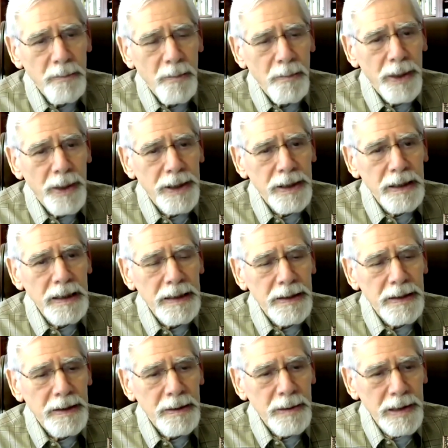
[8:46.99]
But
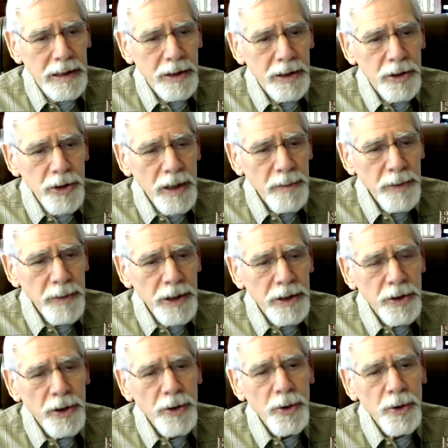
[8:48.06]
there's going to be
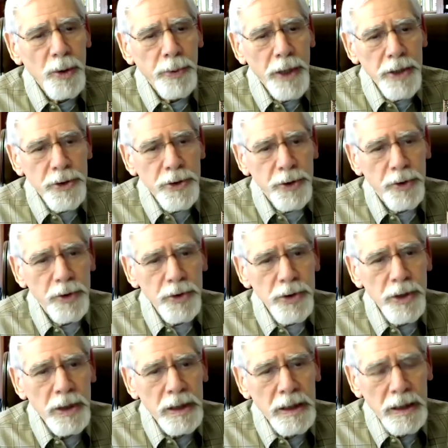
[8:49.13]
continual pressures
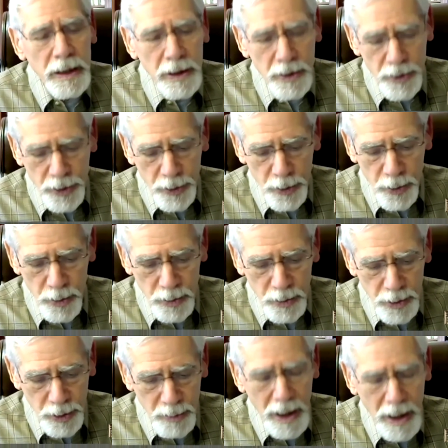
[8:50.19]
to
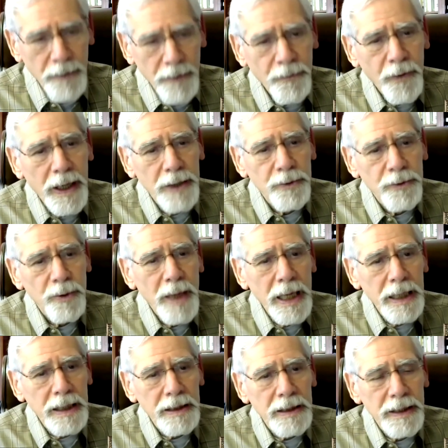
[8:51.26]
modify it
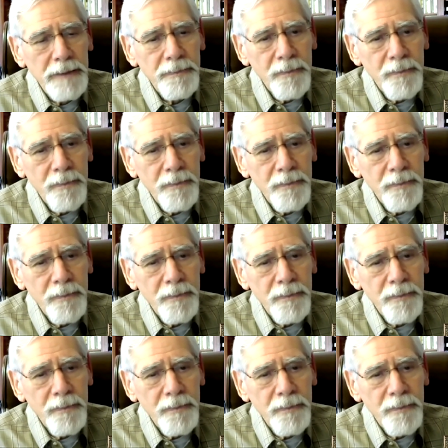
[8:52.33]
dramatically.